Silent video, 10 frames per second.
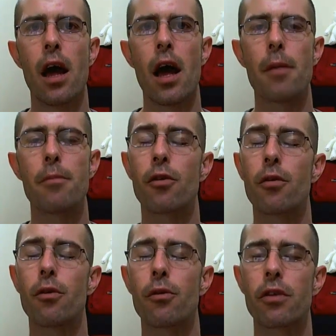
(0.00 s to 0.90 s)
And so in
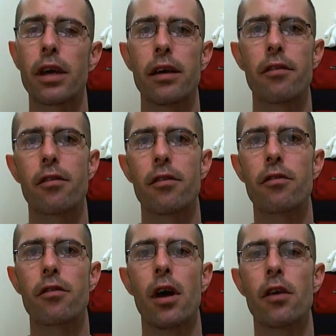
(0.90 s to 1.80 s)
those
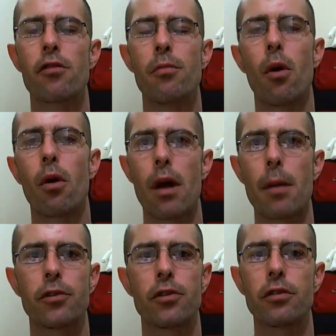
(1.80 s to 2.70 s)
cases, smaller
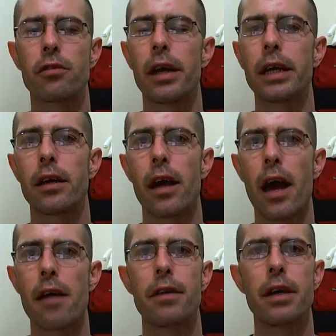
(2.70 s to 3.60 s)
apertures like
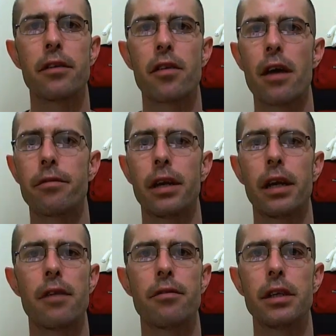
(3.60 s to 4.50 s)
f8,
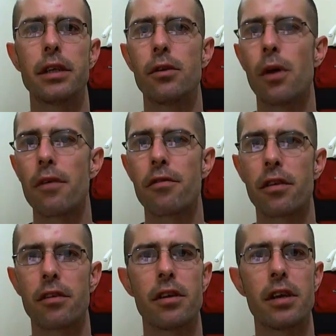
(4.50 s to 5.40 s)
f11,
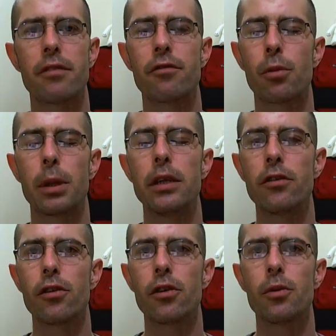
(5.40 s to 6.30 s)
f16,
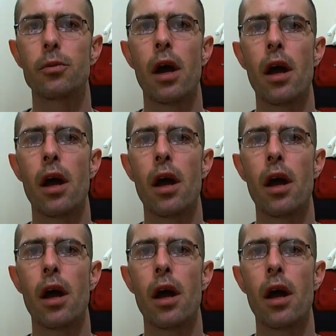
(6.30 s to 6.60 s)
f22,